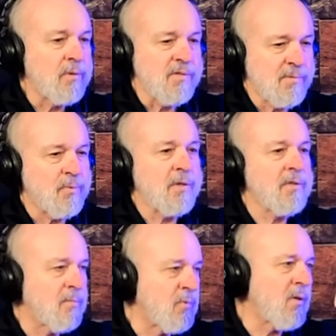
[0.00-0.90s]
his spring
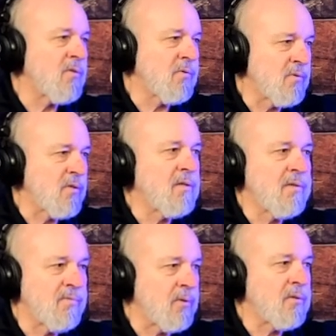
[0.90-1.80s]
compressors on
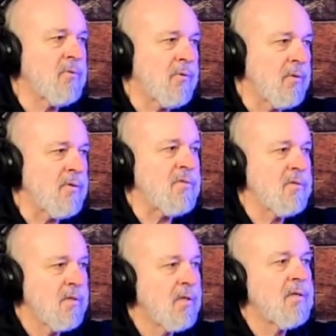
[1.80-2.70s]
the front coils.
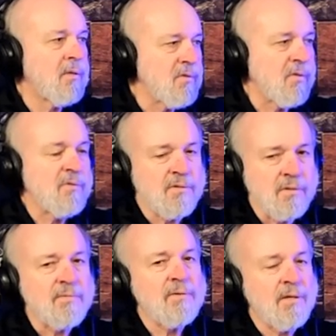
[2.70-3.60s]
They're so
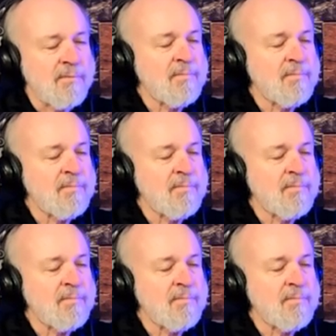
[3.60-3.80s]
stiff, yeah.